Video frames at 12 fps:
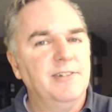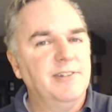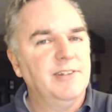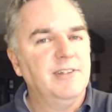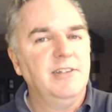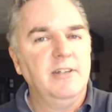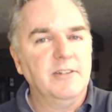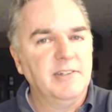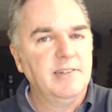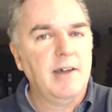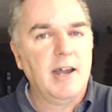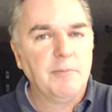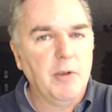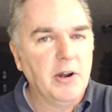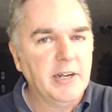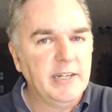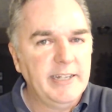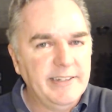is that the stock
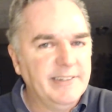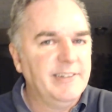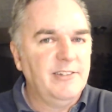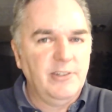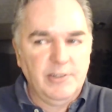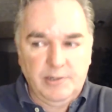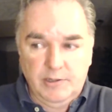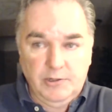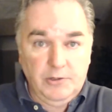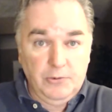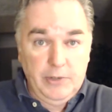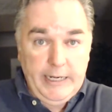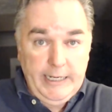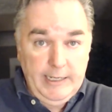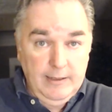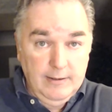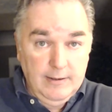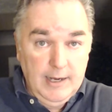market isn't just a
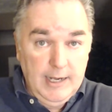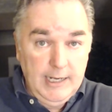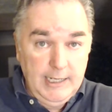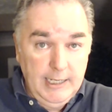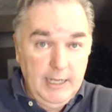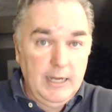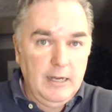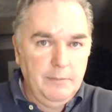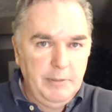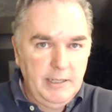straight line up.